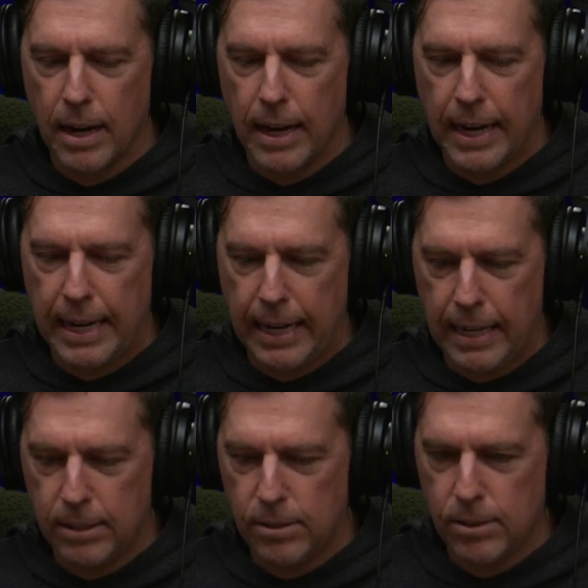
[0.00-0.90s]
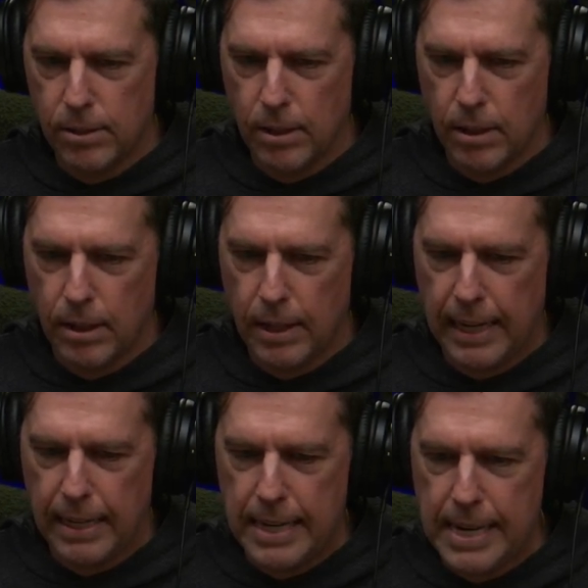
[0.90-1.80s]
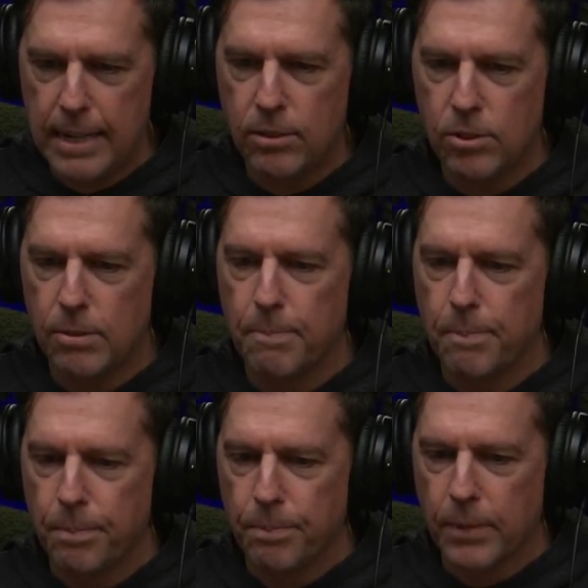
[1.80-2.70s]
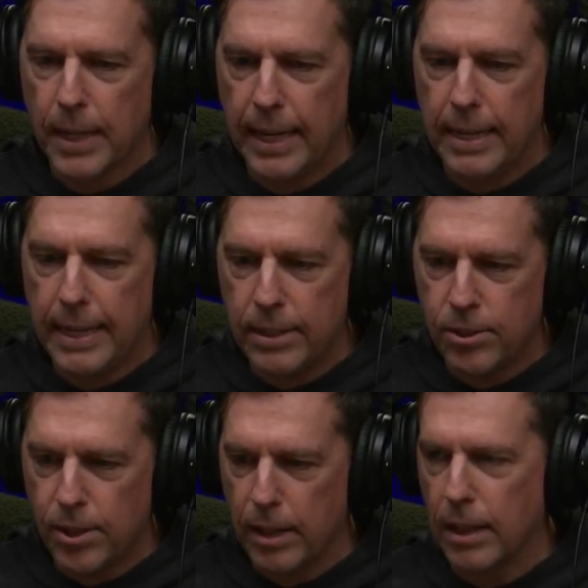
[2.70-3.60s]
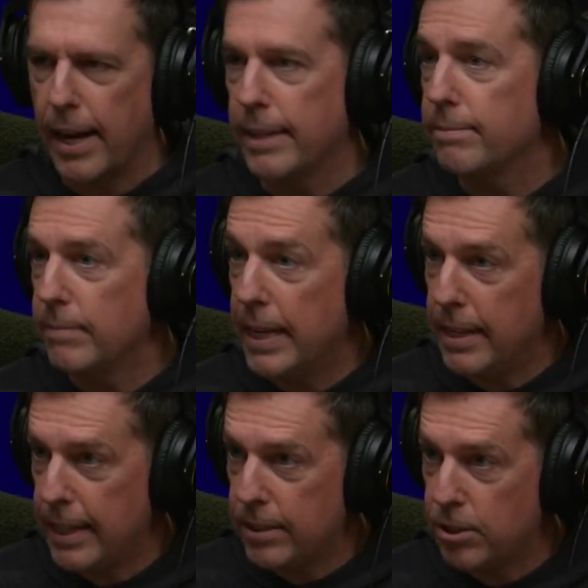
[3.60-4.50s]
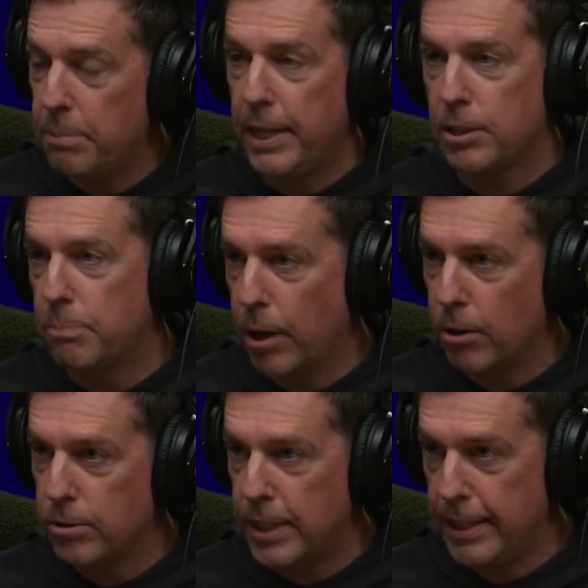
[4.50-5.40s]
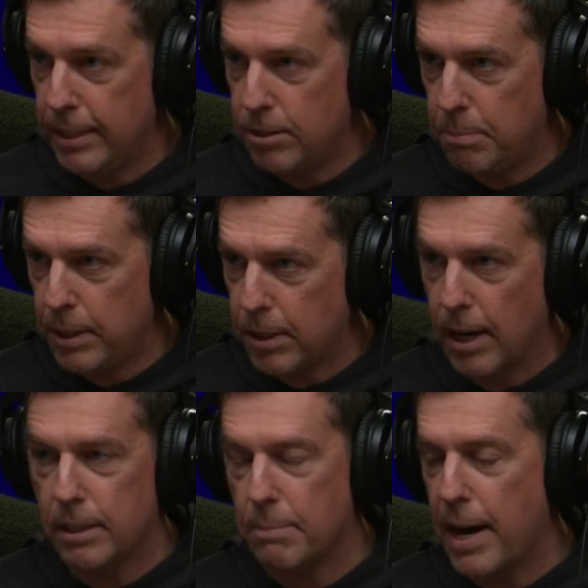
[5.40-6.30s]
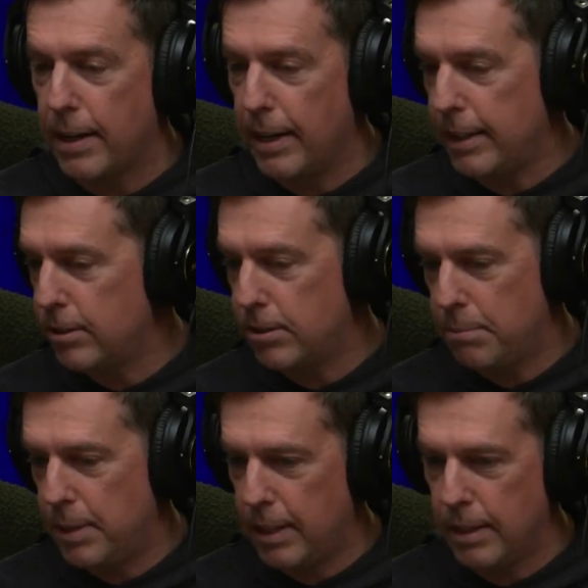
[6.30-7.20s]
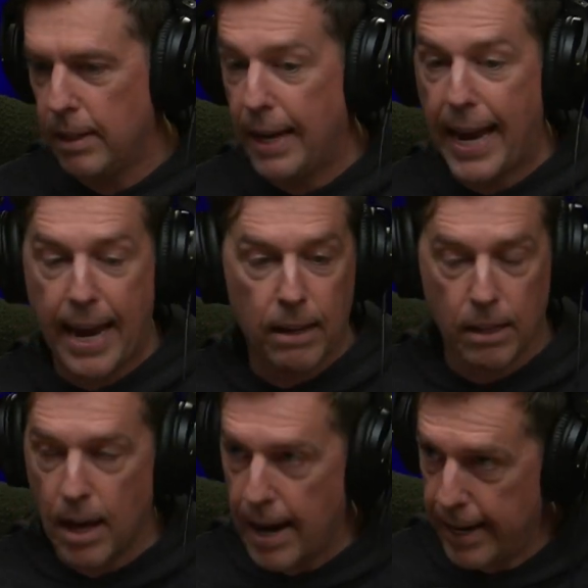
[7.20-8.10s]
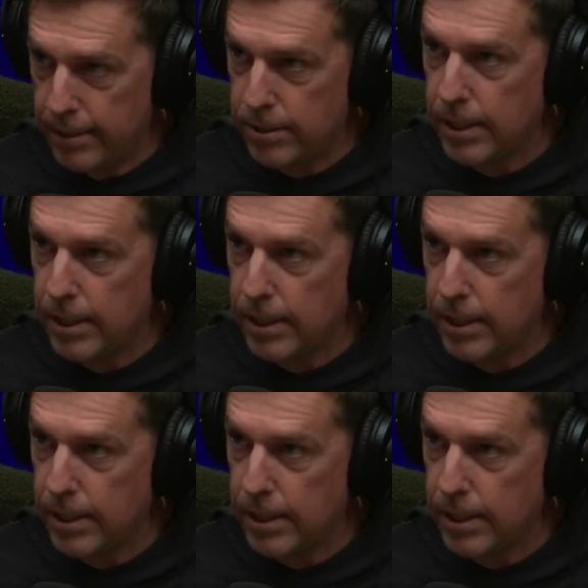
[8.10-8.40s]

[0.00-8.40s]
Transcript: it, it's it needs it needs sunlight it needs yeah. to be exposed it needs to be talked about it needs to be analyzed